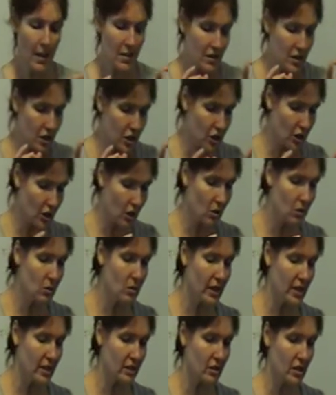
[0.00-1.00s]
The goal
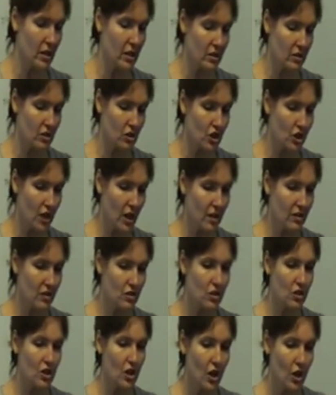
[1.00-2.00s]
is
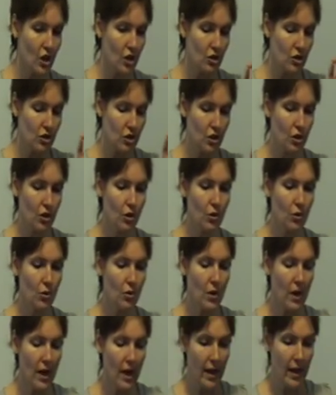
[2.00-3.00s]
just
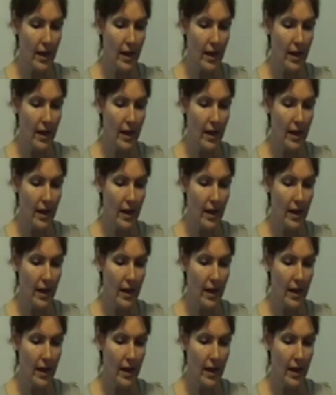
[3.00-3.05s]
to